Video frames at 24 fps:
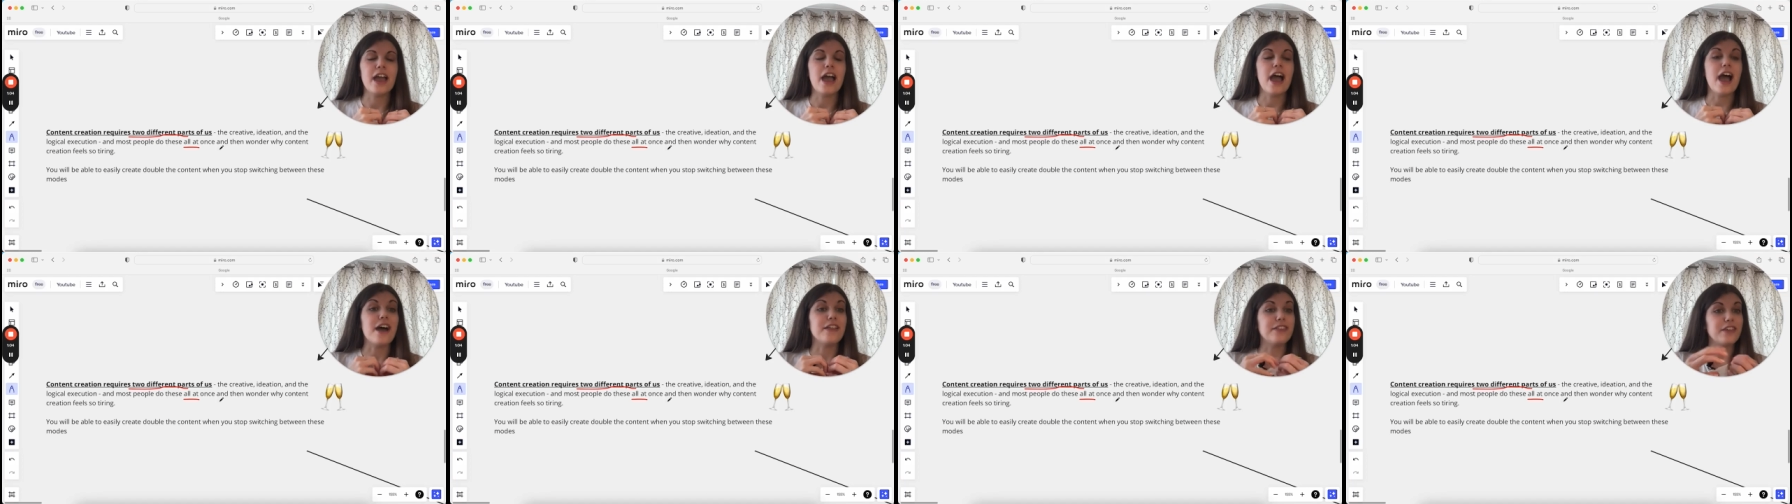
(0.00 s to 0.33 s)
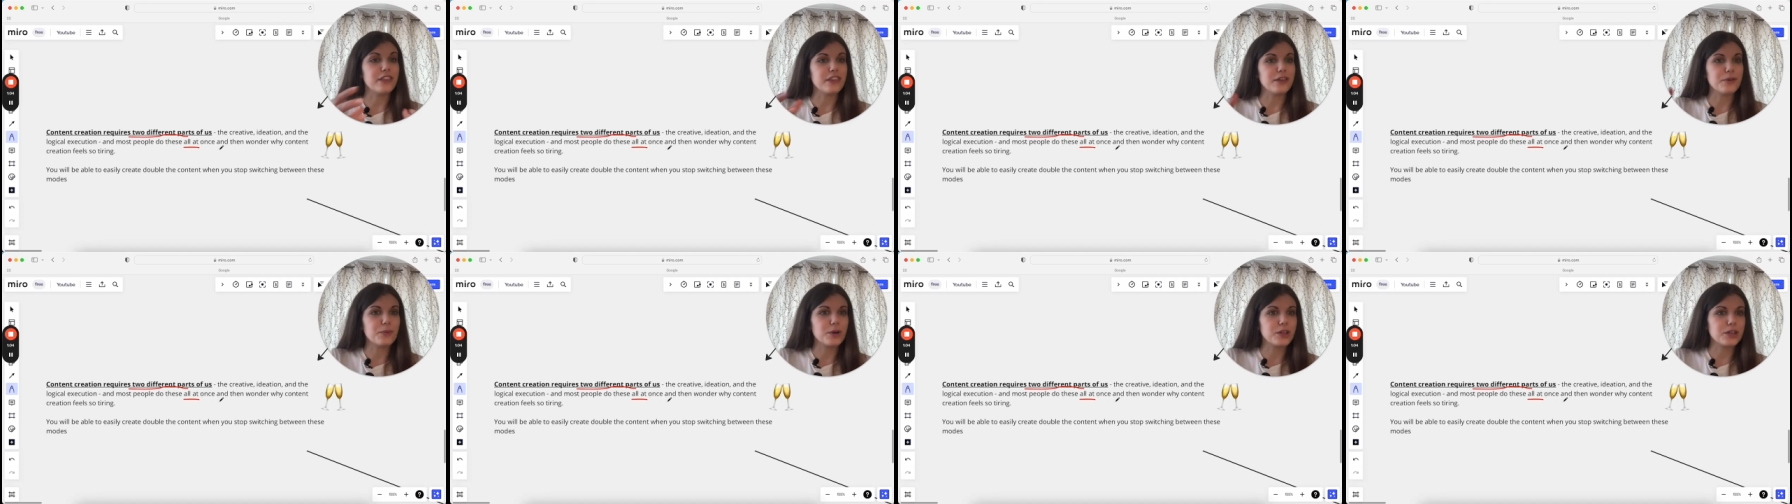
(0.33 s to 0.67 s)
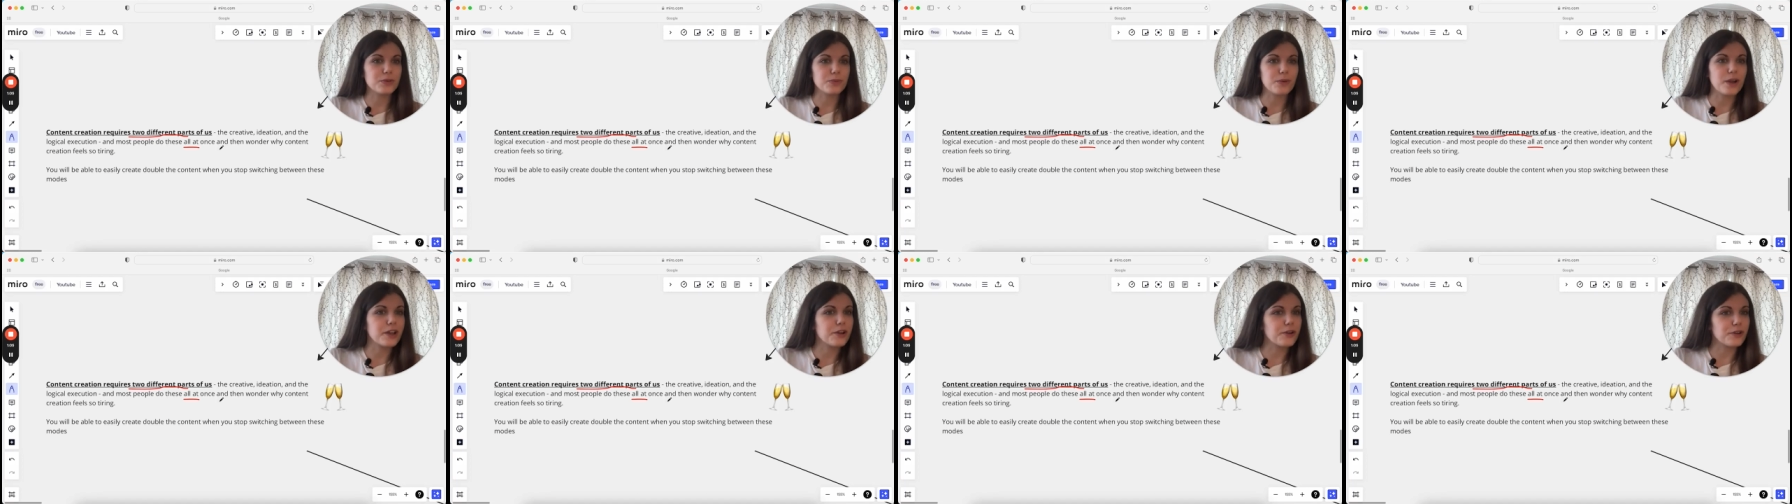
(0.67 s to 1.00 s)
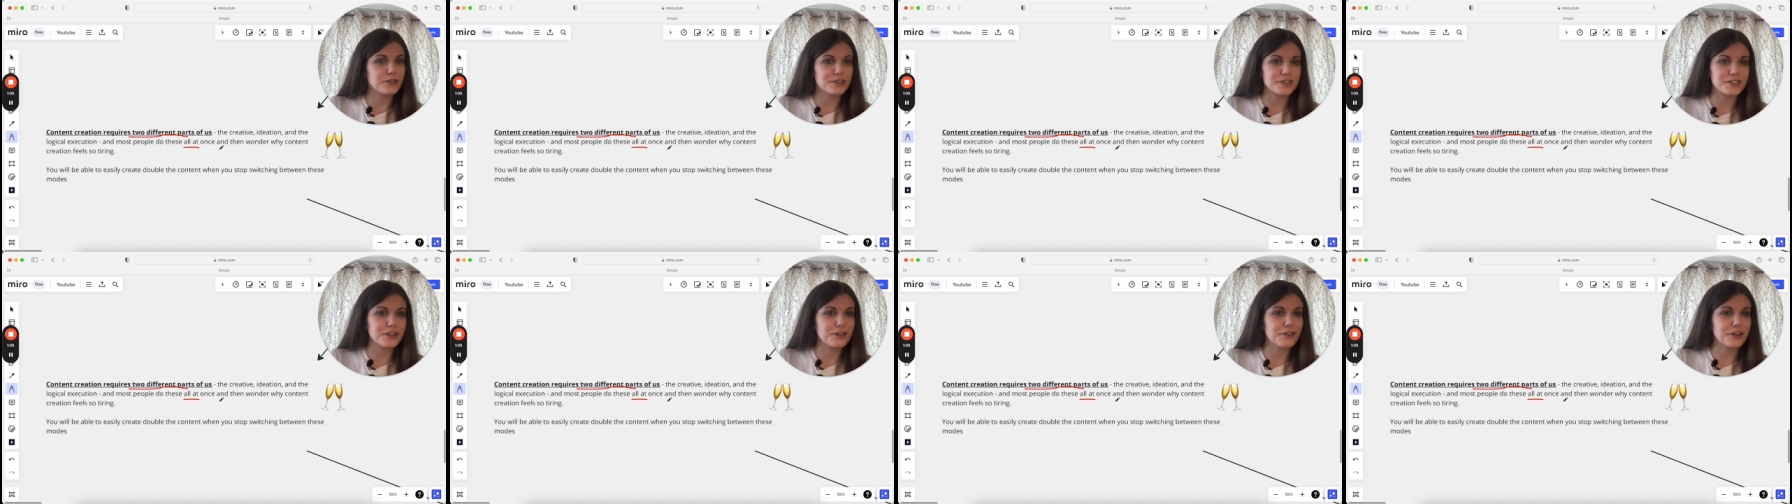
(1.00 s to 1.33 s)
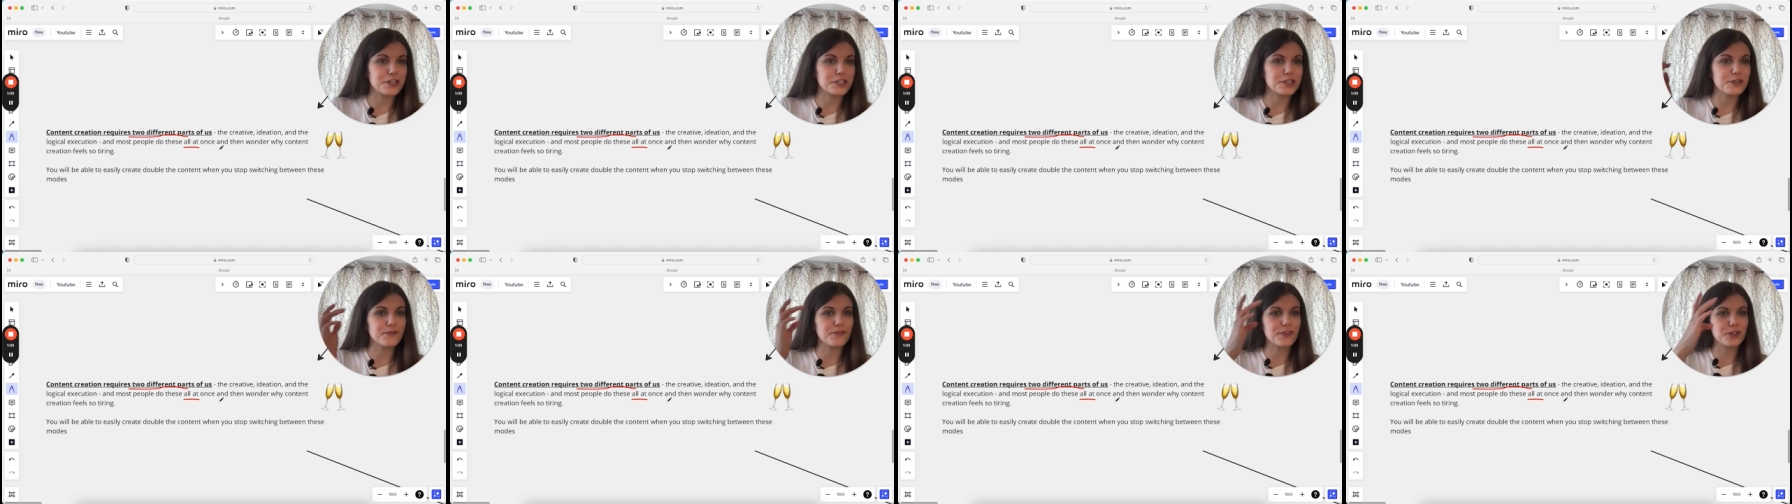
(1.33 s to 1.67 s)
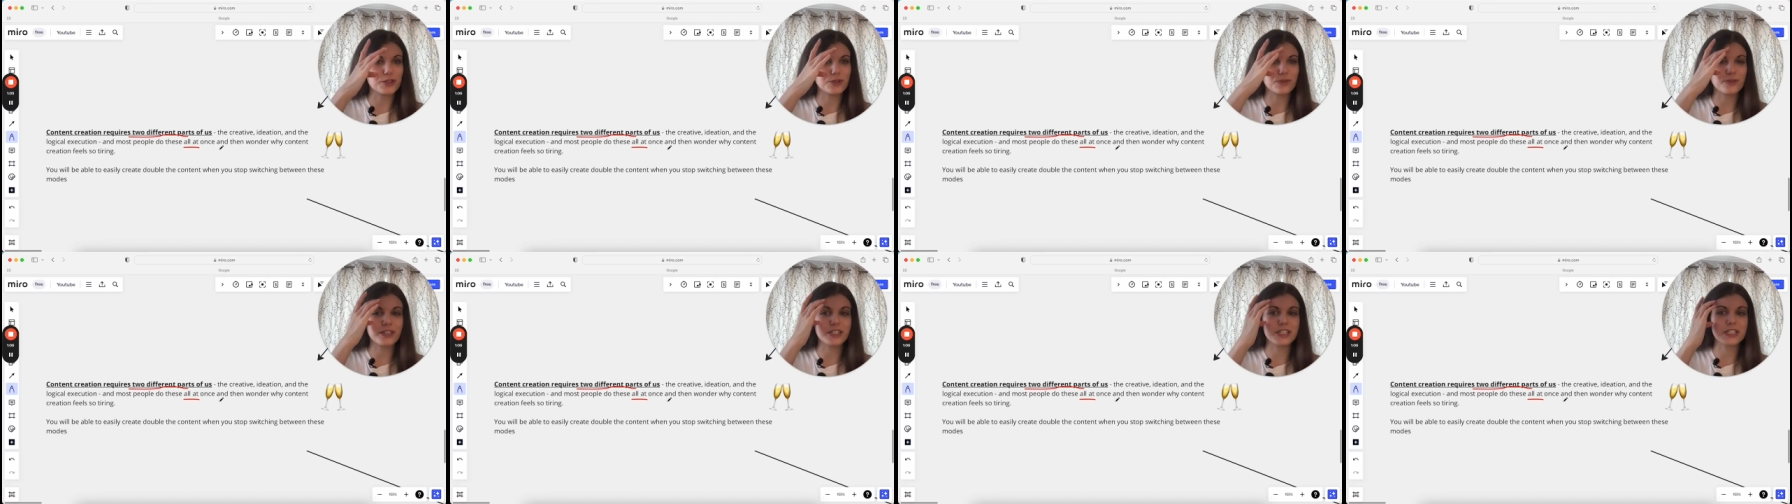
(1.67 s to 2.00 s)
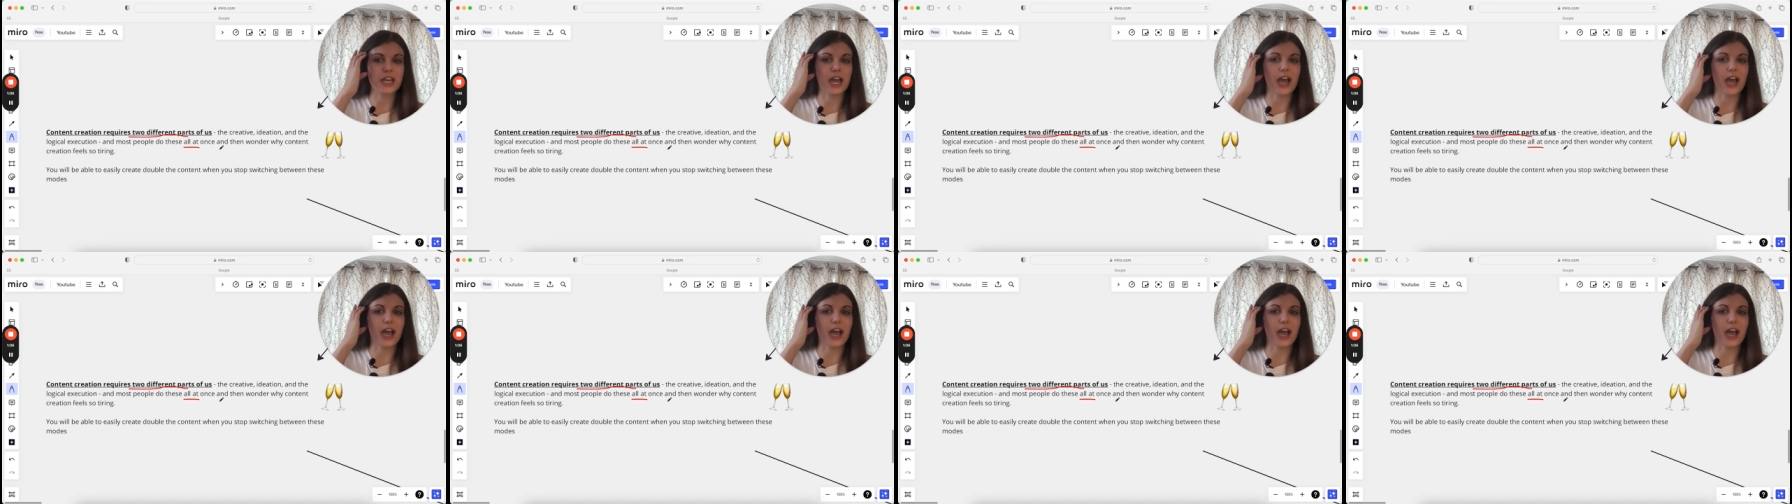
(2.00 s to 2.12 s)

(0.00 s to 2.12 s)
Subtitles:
and then they wonder why content creation feels really